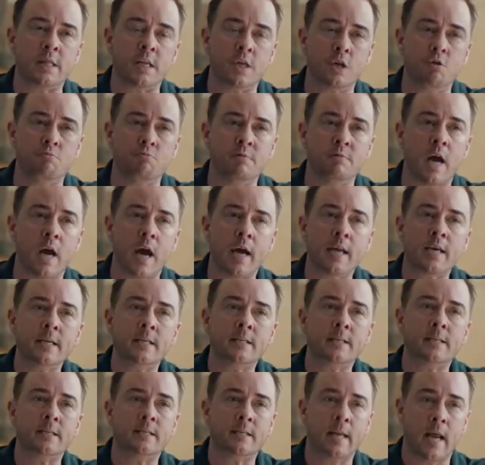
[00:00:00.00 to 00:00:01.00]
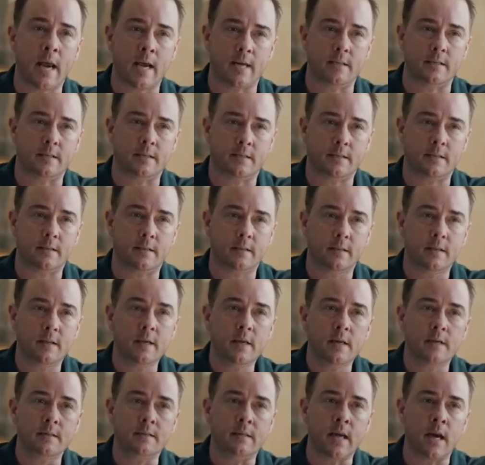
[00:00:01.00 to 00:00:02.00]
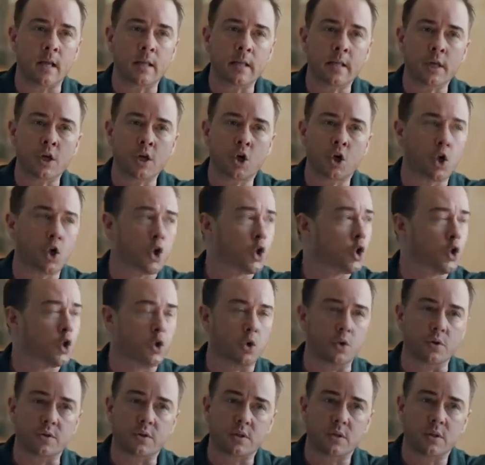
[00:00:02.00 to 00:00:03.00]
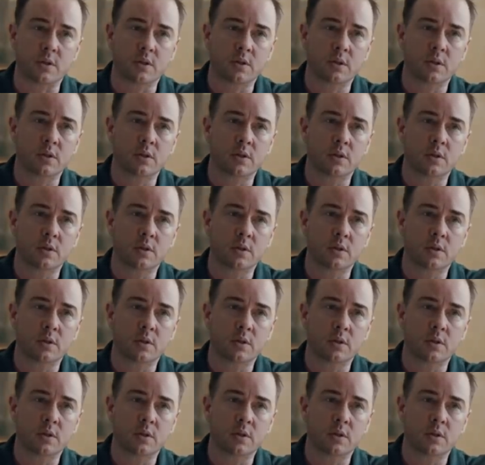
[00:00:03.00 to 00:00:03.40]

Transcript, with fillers: in the United States telling girls